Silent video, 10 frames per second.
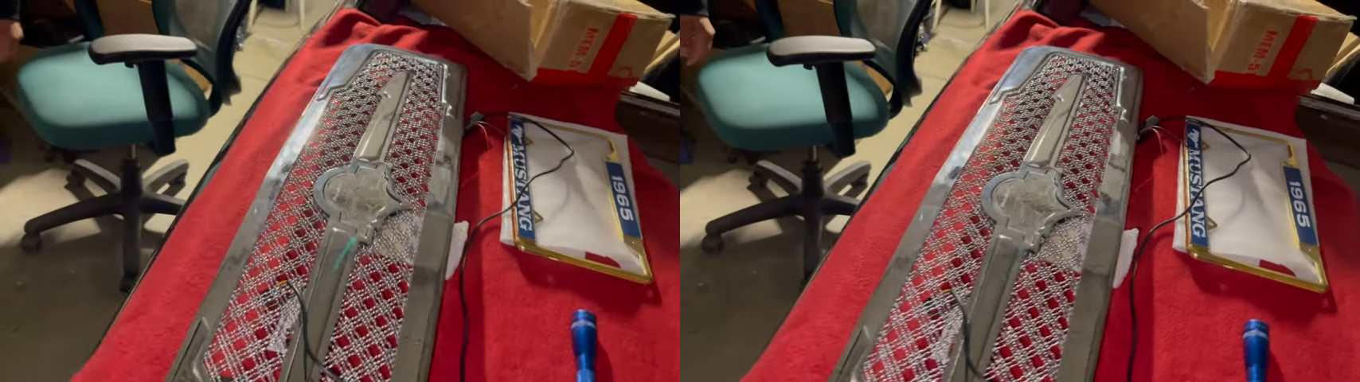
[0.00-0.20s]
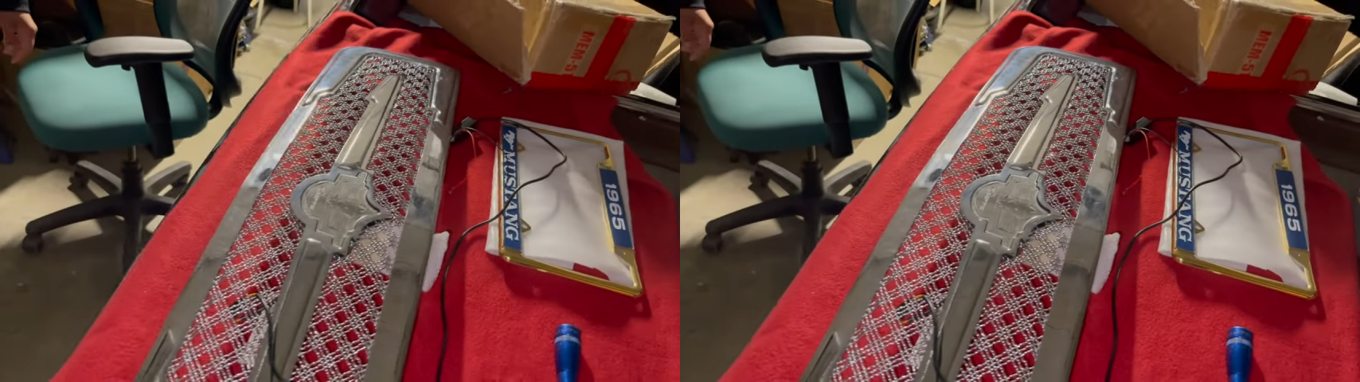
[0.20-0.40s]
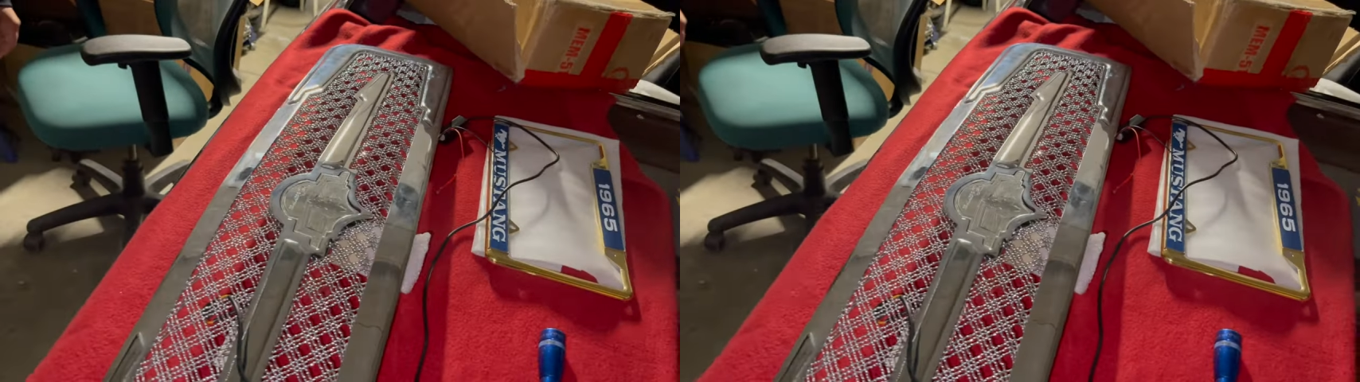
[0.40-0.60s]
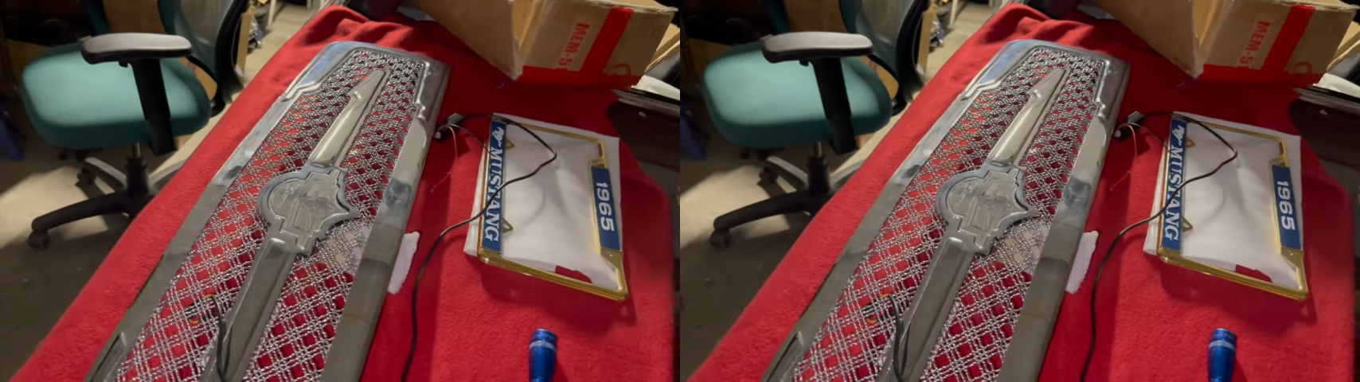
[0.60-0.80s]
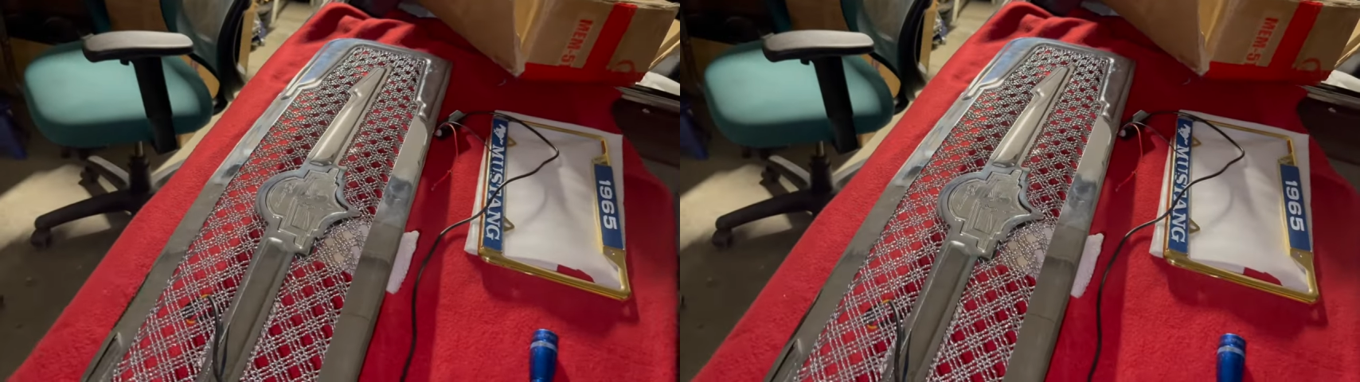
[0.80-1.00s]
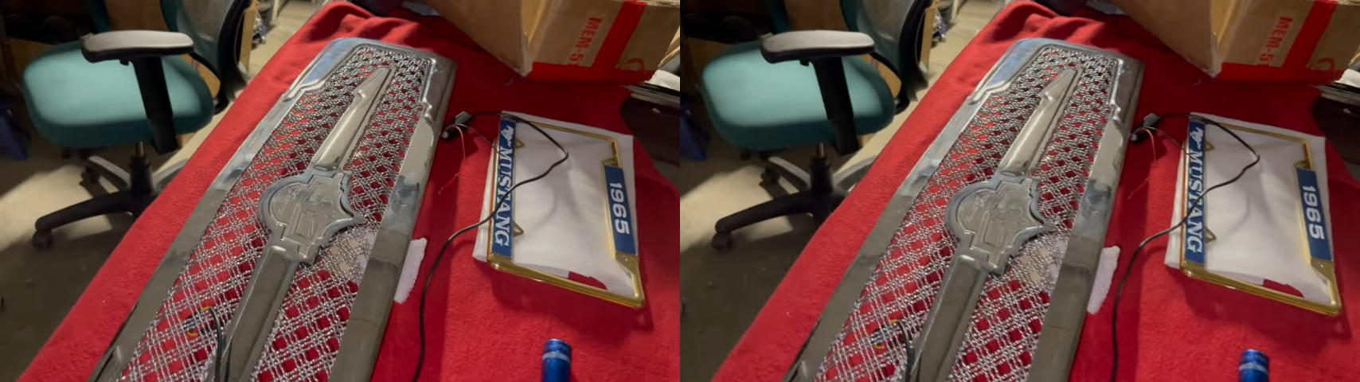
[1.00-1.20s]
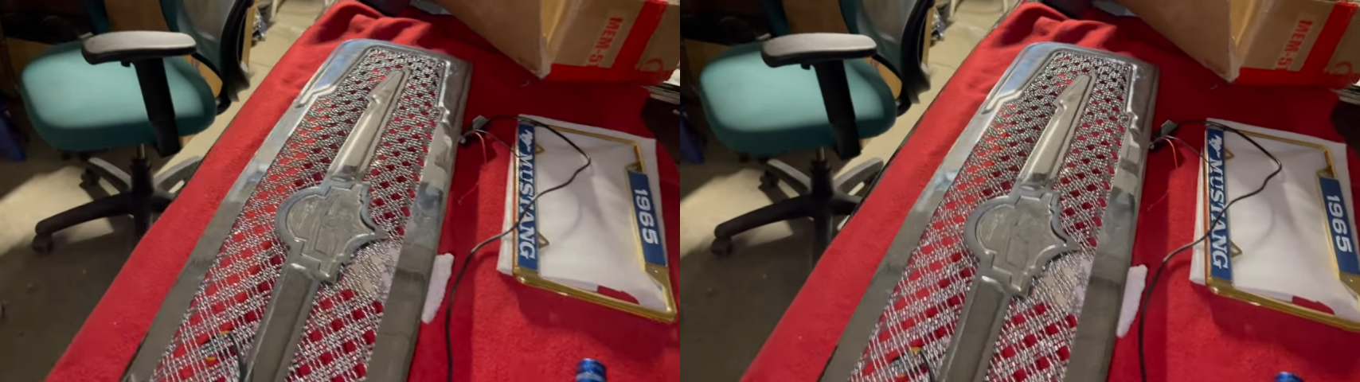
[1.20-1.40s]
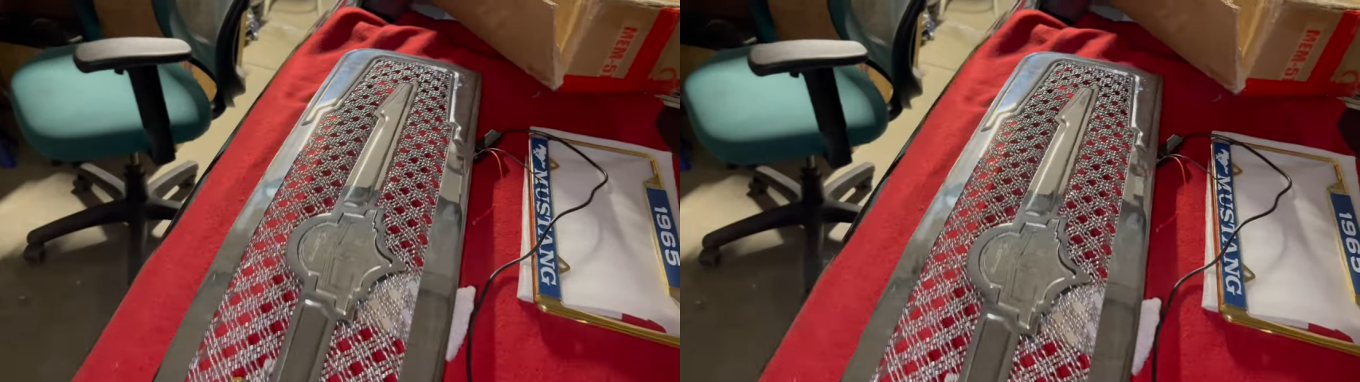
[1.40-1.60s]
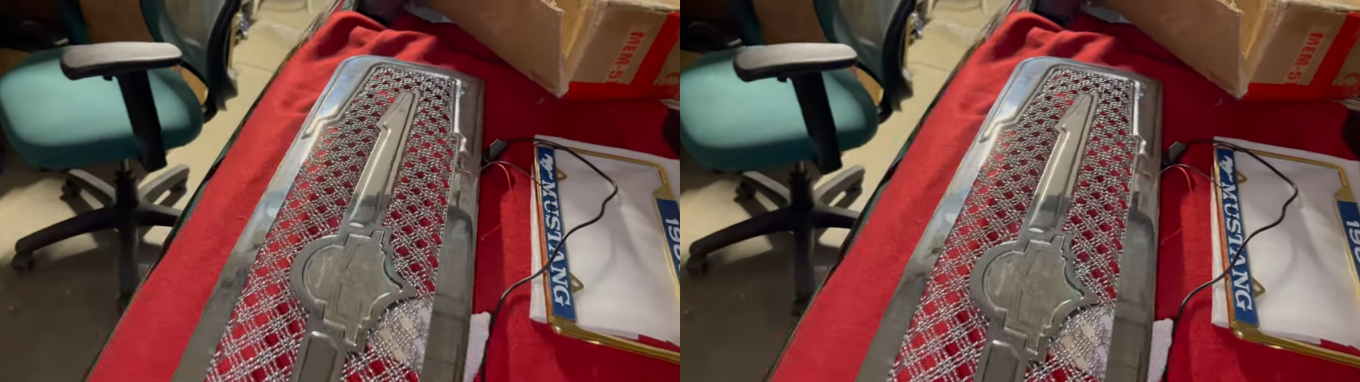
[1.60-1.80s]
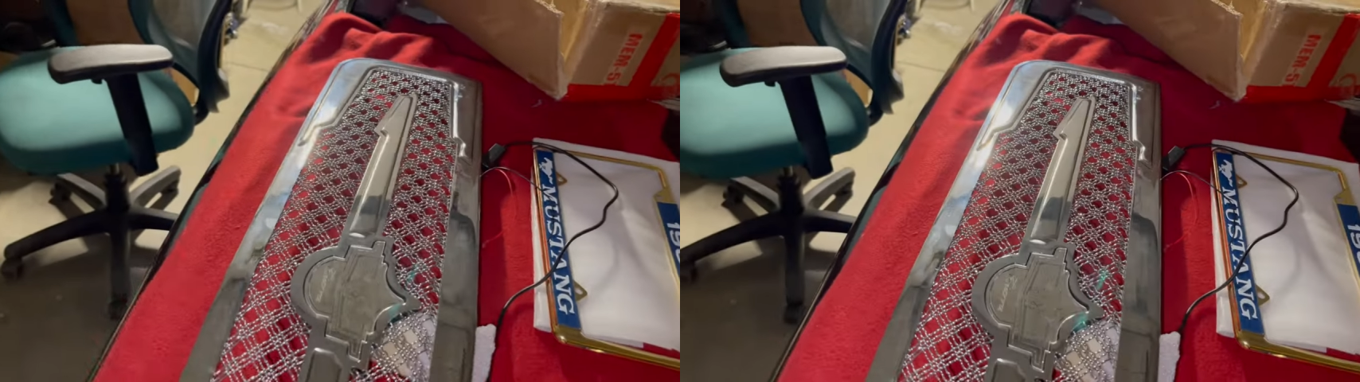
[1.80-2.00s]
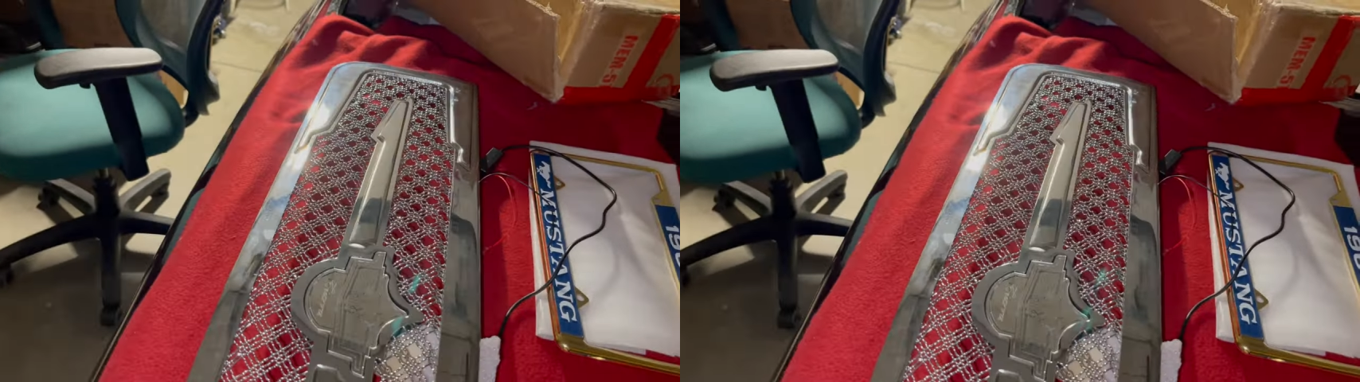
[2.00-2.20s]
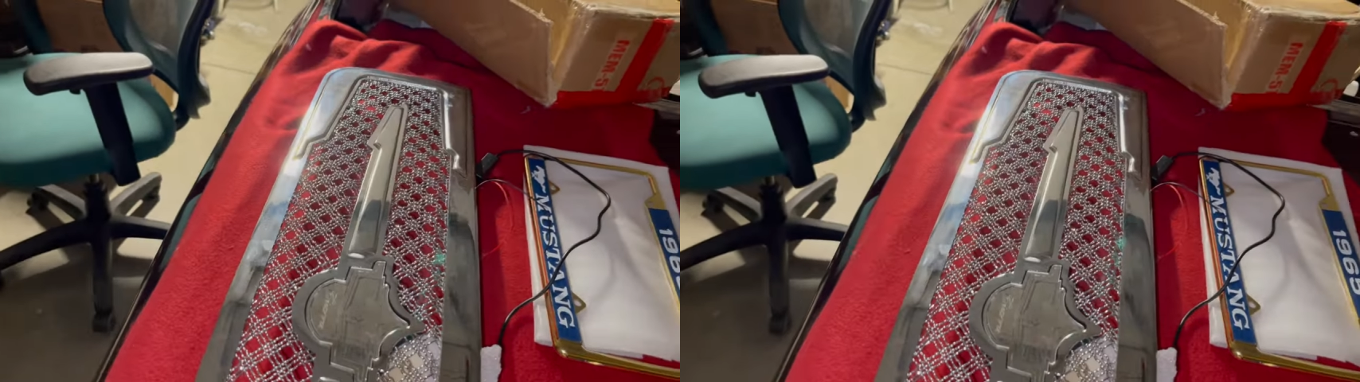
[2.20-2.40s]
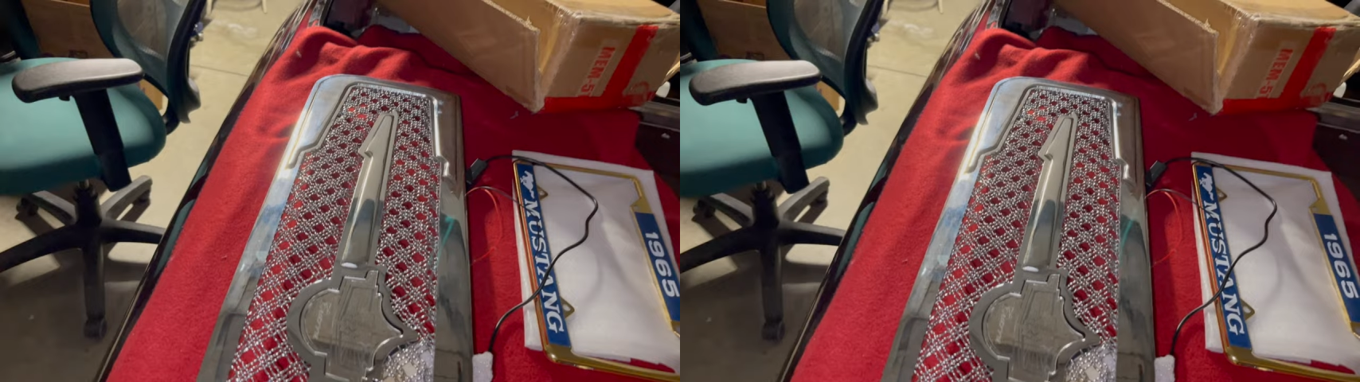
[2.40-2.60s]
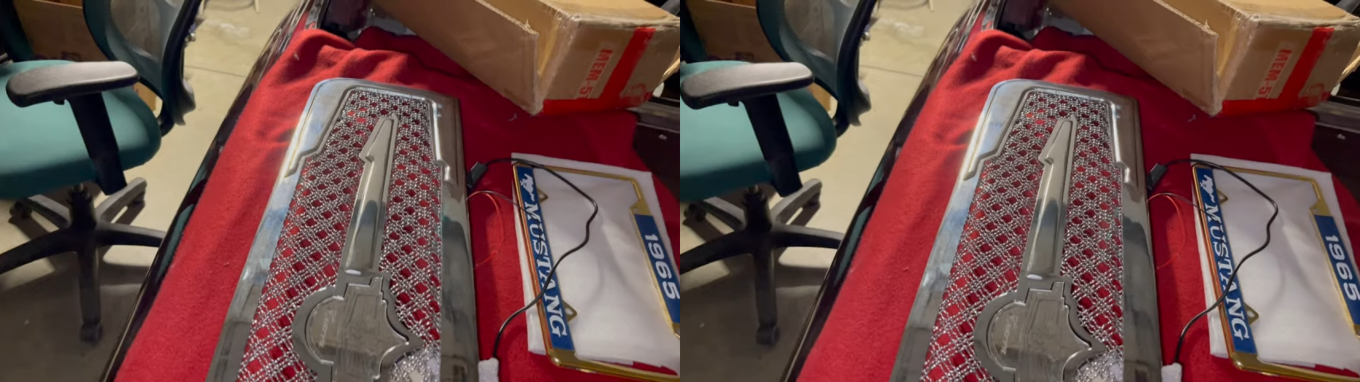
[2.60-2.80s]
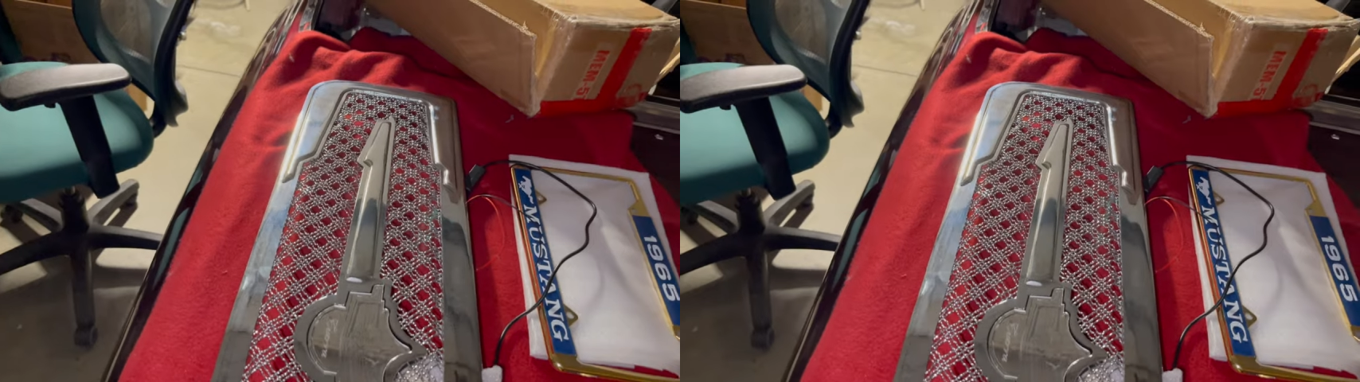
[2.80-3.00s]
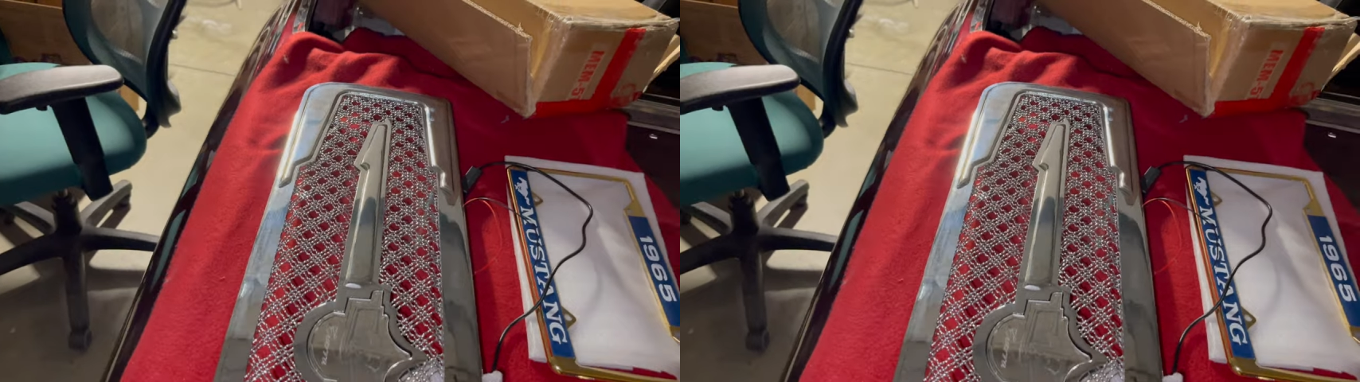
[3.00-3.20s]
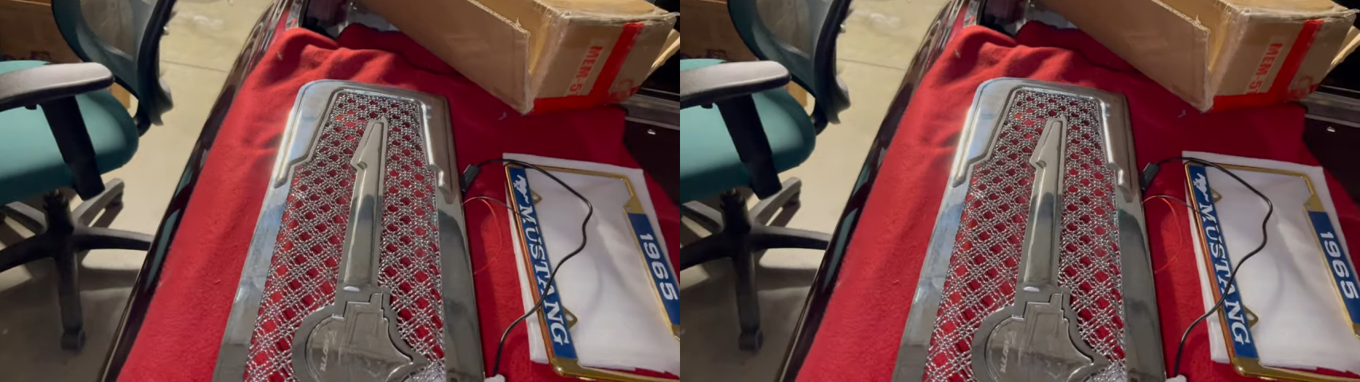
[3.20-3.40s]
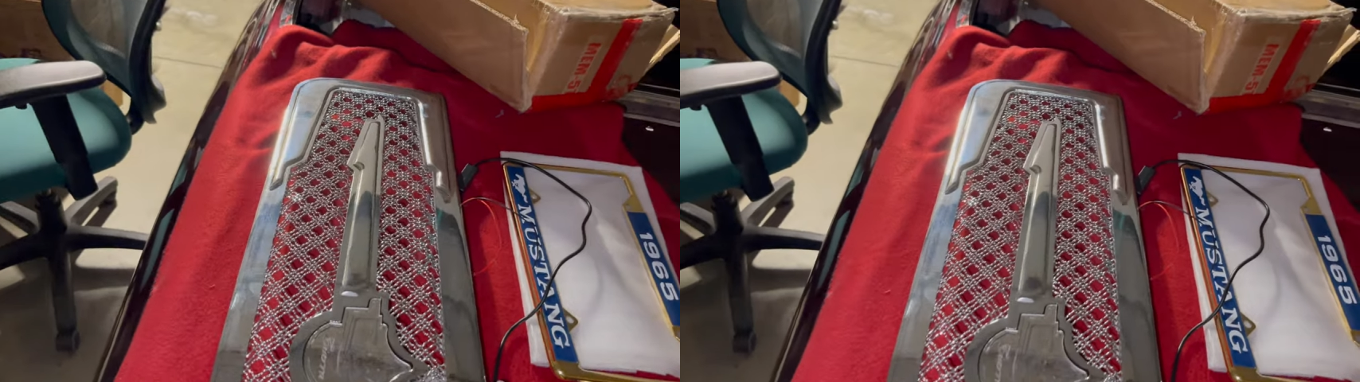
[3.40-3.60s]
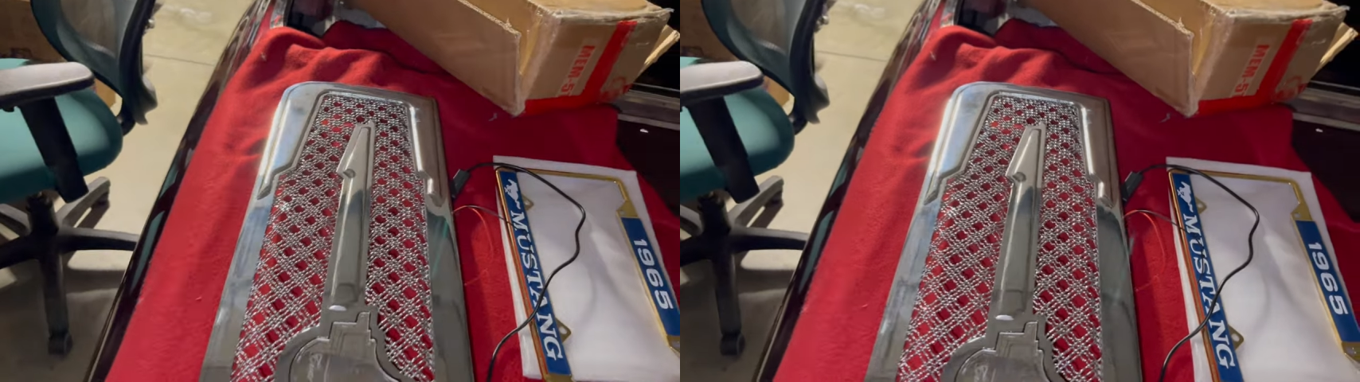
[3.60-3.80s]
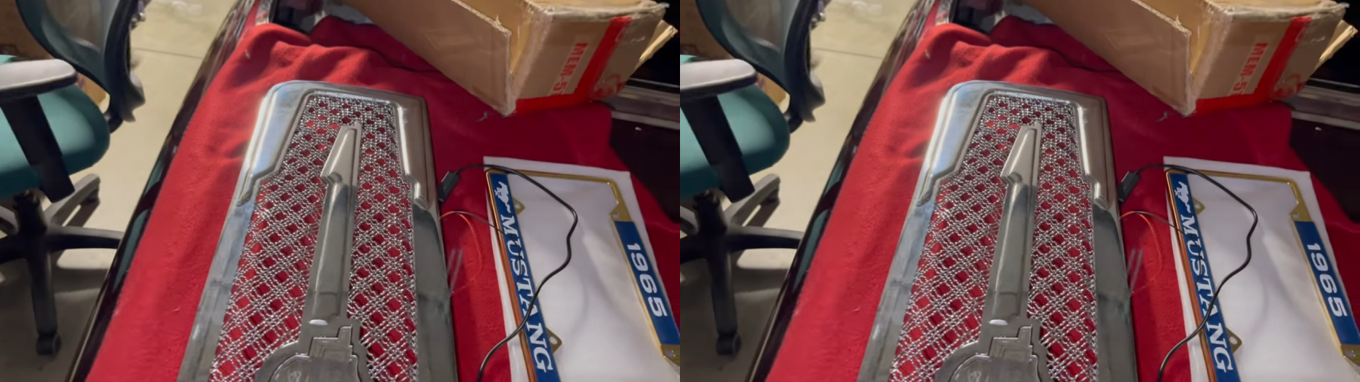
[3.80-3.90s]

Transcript: Nobody's mouth can be seen.